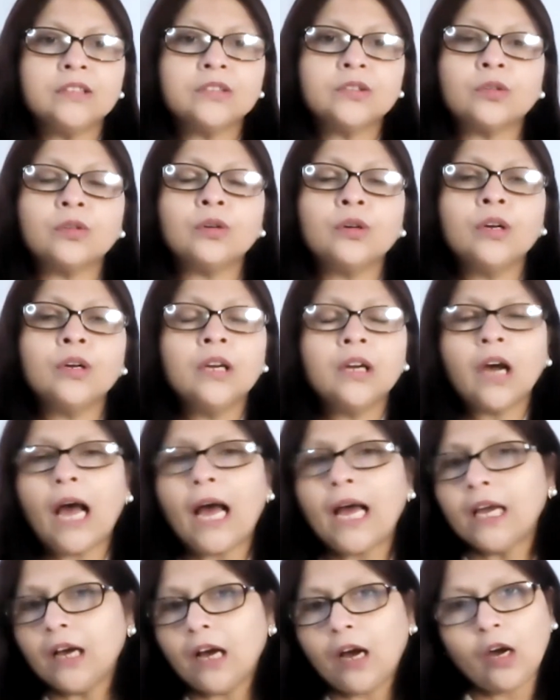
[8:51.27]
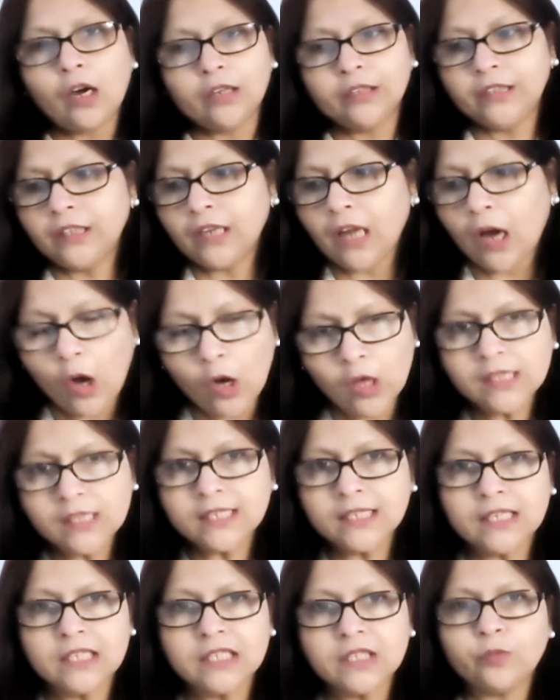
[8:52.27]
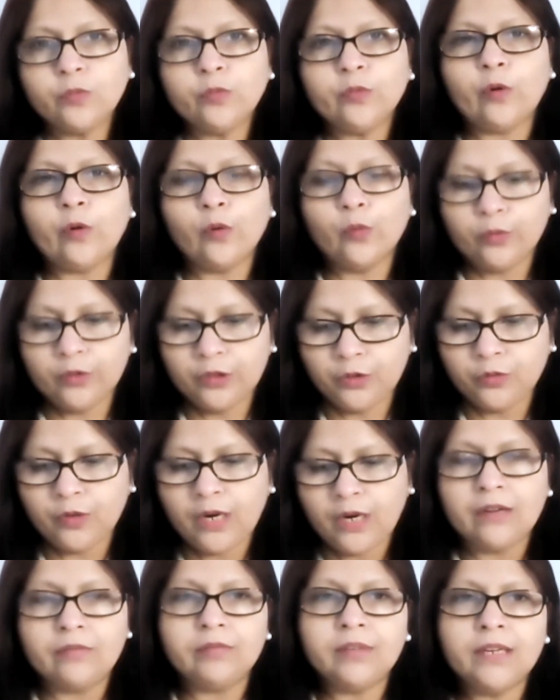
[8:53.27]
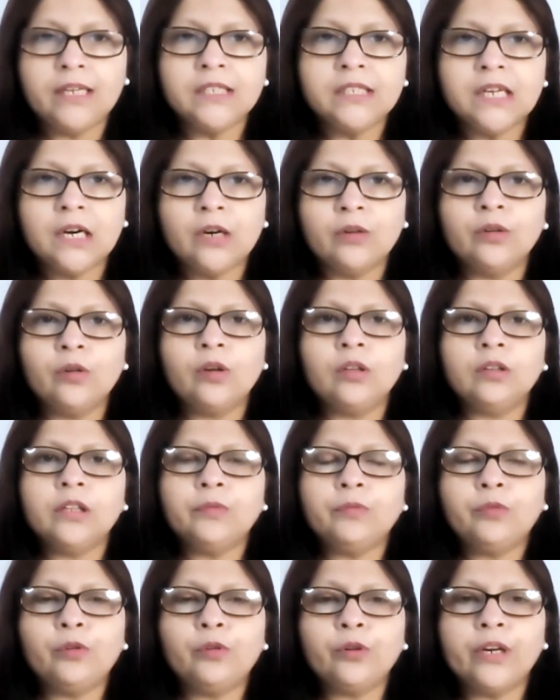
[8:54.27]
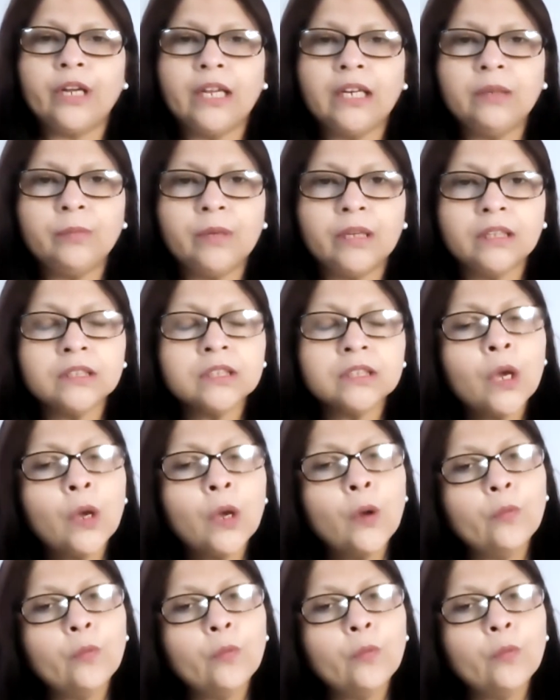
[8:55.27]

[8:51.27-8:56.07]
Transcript: So in all sense, you have laid down all the 4 elements.